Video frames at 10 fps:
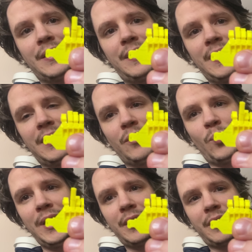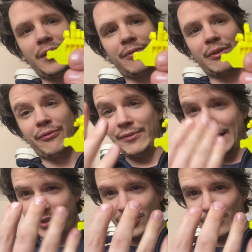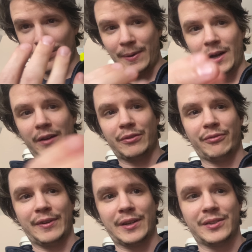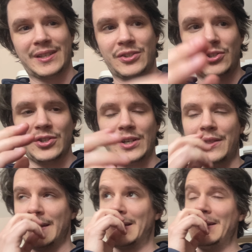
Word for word: the width of the flexible part of the fingers is just, I think,